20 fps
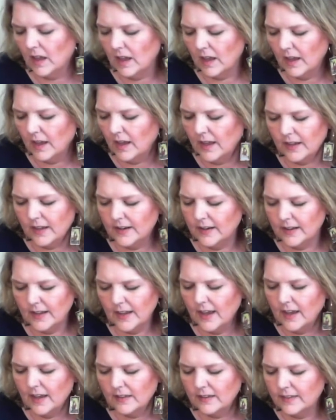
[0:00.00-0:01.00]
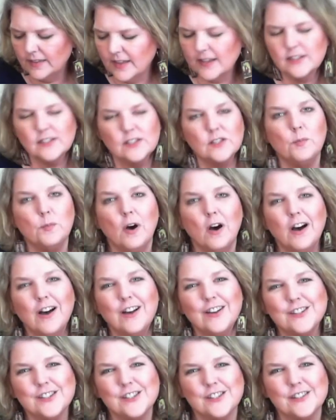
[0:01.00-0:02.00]
And yeah, that's the
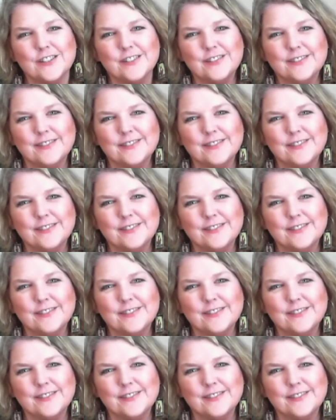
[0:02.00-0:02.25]
pause.